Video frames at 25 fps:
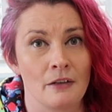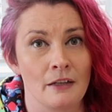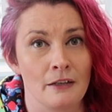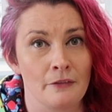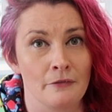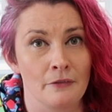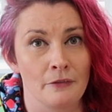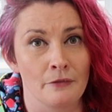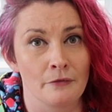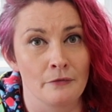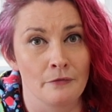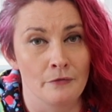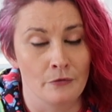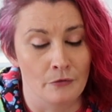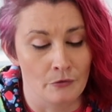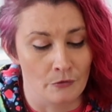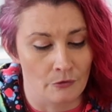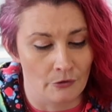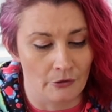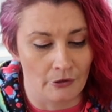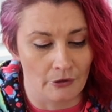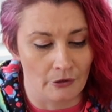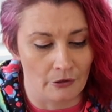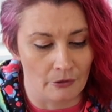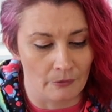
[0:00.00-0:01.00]
relevant for
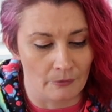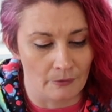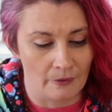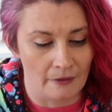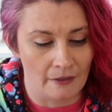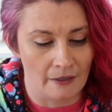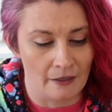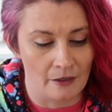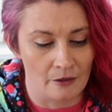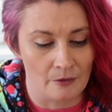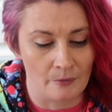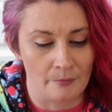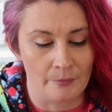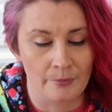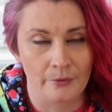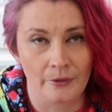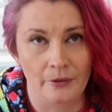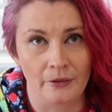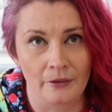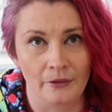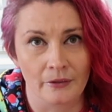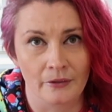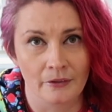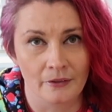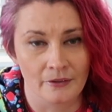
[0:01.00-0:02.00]
you and help you
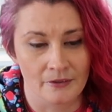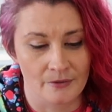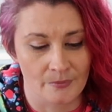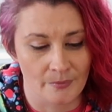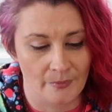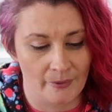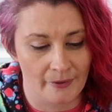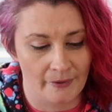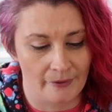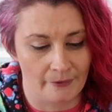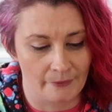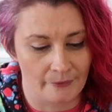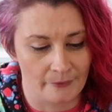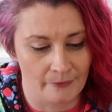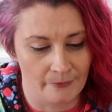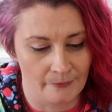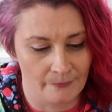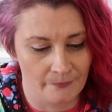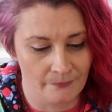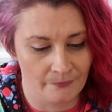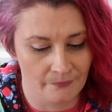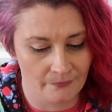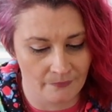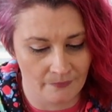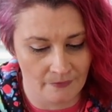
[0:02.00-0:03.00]
as well.
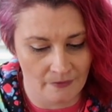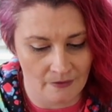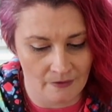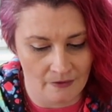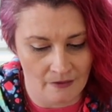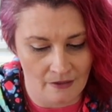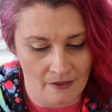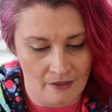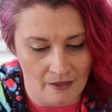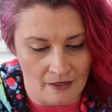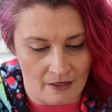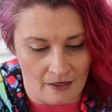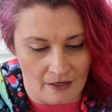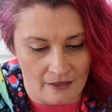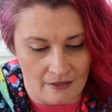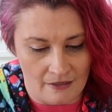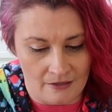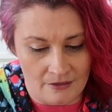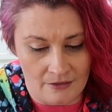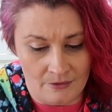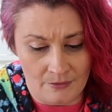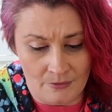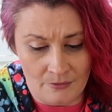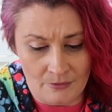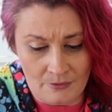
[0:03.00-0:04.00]
And
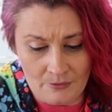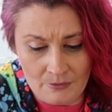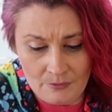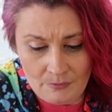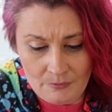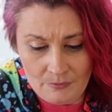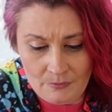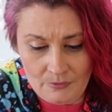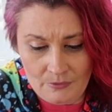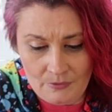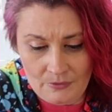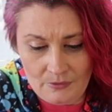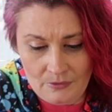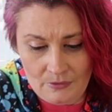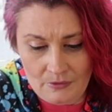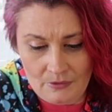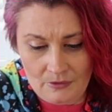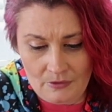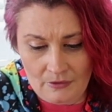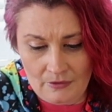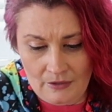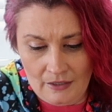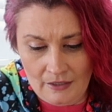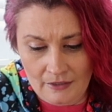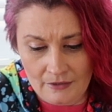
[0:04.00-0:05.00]
this
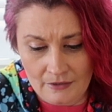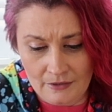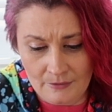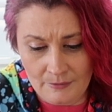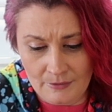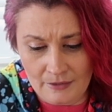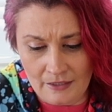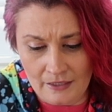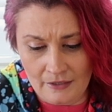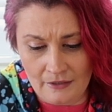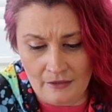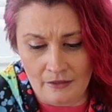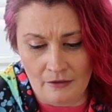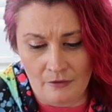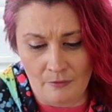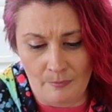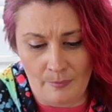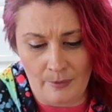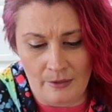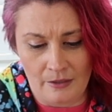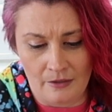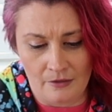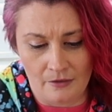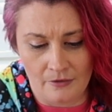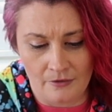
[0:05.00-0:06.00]
next deck I'll
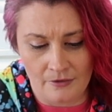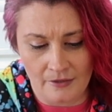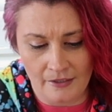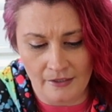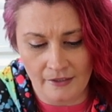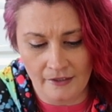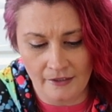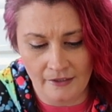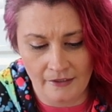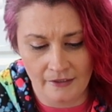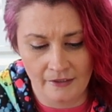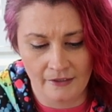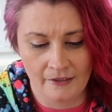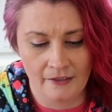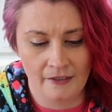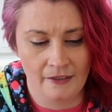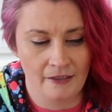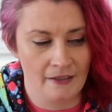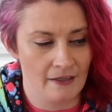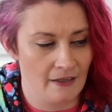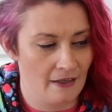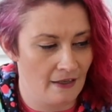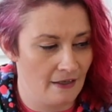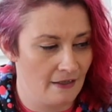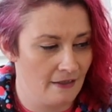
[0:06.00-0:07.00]
be using
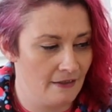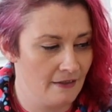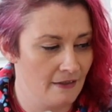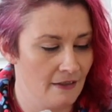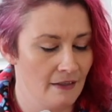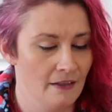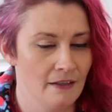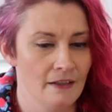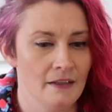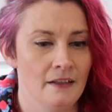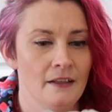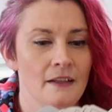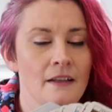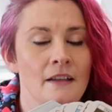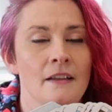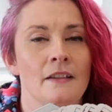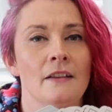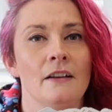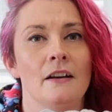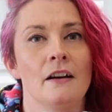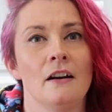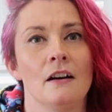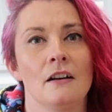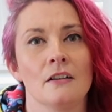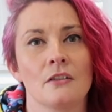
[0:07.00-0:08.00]
is
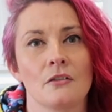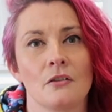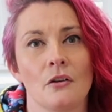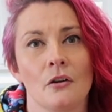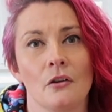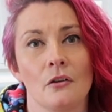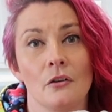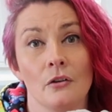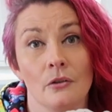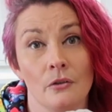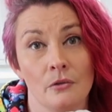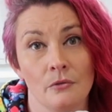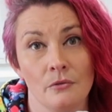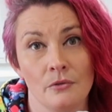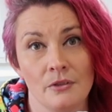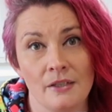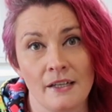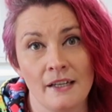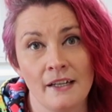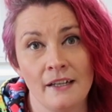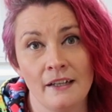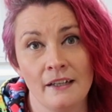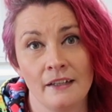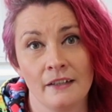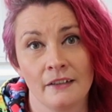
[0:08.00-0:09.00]
the Art Oracle
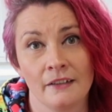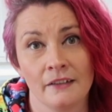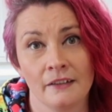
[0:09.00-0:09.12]
deck,